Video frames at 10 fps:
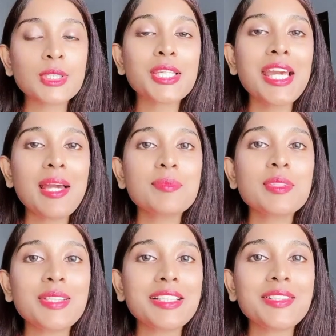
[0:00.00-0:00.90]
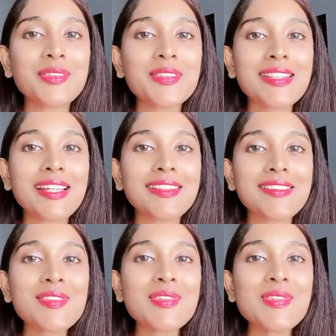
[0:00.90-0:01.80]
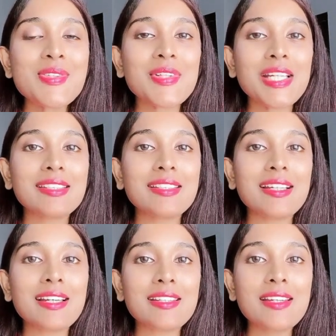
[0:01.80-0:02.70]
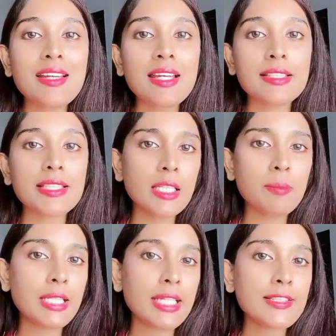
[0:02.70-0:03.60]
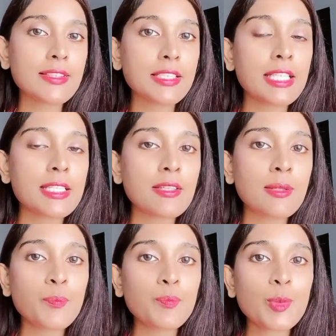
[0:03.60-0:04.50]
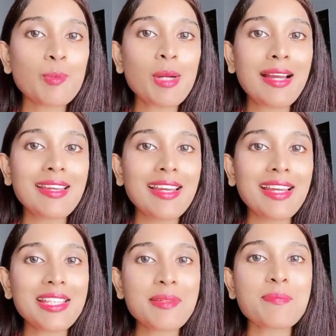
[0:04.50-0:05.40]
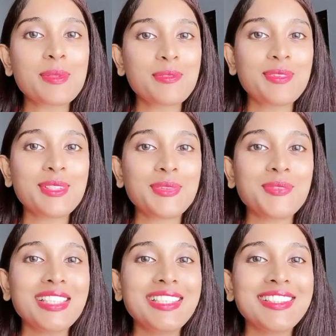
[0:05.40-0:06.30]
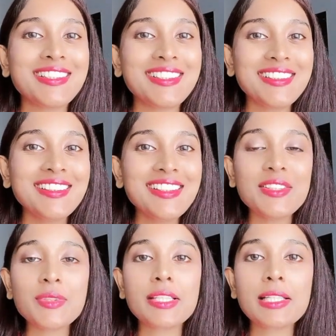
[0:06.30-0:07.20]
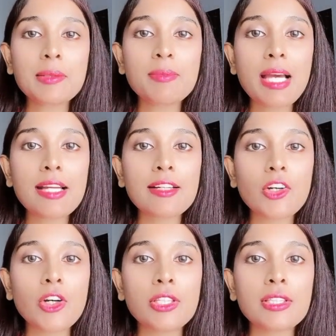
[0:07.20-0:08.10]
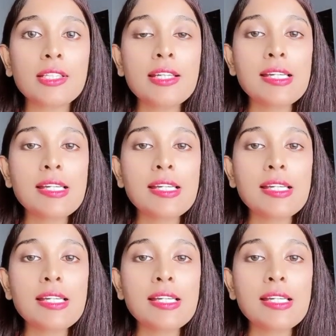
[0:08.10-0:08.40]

the captivating rose scent is so great that it eliminates the need to buy any perfume. You can cut back on